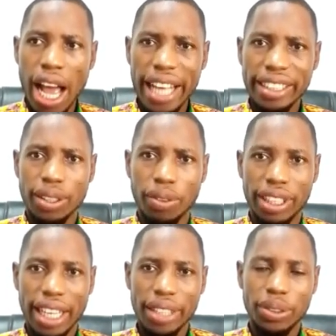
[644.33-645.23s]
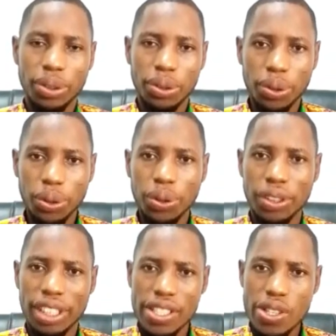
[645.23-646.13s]
and would like to use
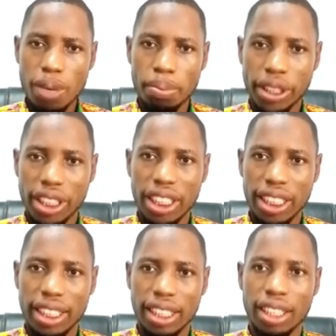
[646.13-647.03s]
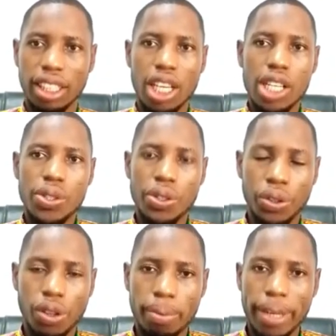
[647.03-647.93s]
this opportunity to
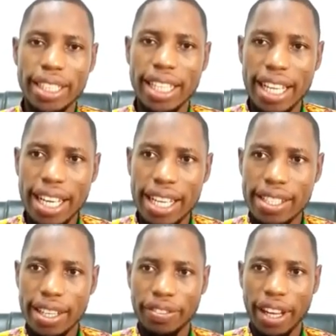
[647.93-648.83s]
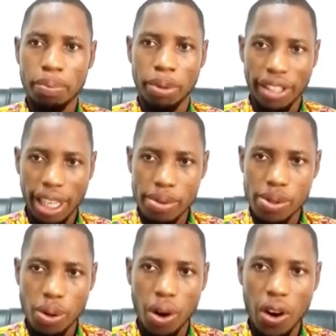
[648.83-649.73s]
recommend ASFI programs
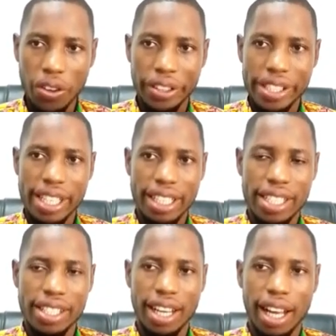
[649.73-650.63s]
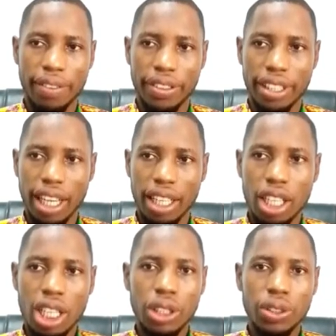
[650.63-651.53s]
to all researchers in Africa
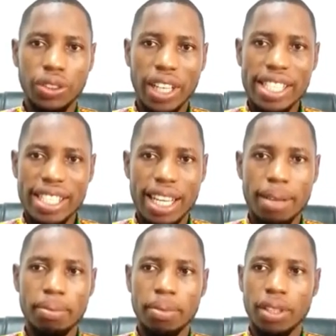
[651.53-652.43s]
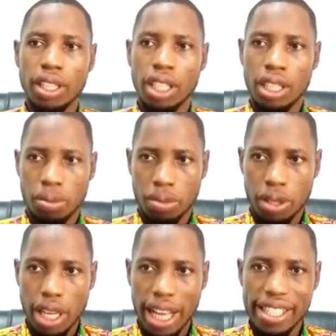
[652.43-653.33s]
to join same
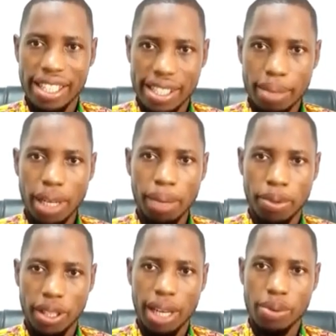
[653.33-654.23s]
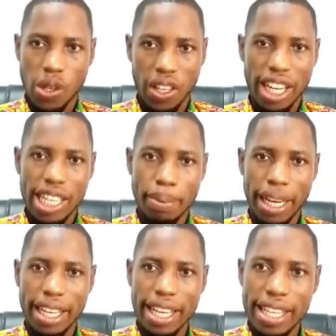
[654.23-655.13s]
and similar programs organized
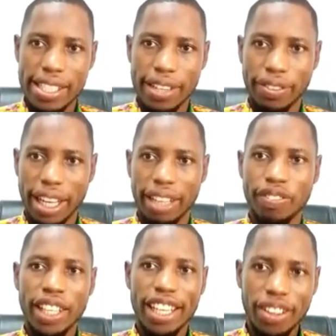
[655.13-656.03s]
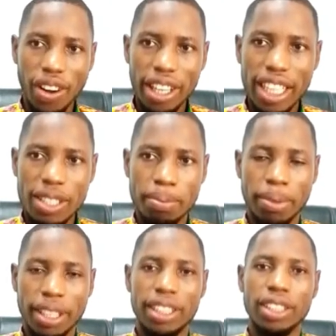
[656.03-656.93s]
by ASFI in order to
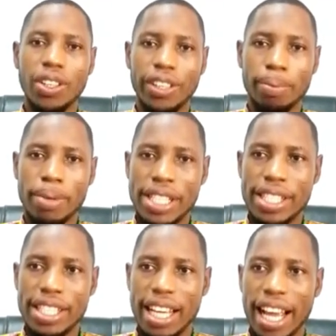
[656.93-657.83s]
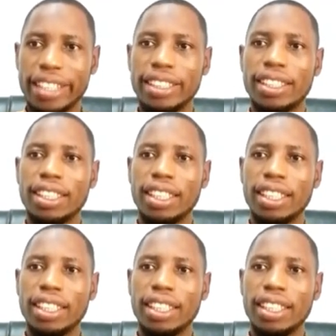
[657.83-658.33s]
build your capacity and